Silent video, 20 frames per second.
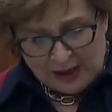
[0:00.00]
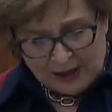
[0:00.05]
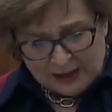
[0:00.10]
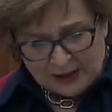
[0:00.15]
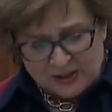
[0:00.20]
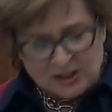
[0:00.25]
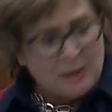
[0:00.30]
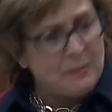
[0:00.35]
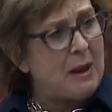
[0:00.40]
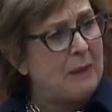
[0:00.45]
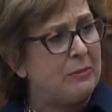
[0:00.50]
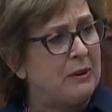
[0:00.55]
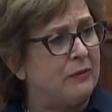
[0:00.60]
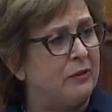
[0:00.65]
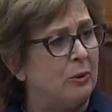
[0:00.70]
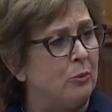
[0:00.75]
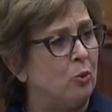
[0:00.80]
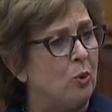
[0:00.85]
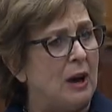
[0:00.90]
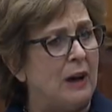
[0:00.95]
Is the member
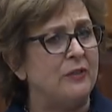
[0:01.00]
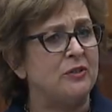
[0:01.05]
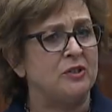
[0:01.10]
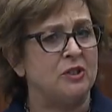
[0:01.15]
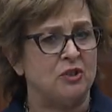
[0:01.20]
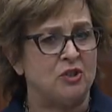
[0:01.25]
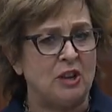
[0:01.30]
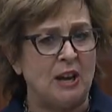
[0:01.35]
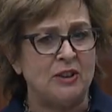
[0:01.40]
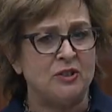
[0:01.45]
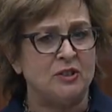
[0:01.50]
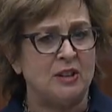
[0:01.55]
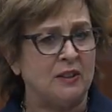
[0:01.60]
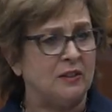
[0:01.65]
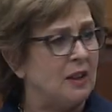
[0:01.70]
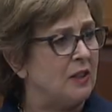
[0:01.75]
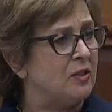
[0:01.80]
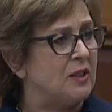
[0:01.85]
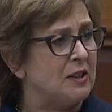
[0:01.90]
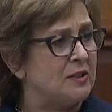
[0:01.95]
from Guelph suggesting
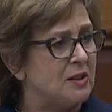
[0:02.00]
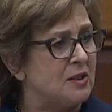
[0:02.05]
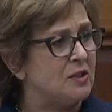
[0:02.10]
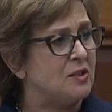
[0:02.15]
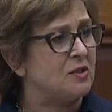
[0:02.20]
that this is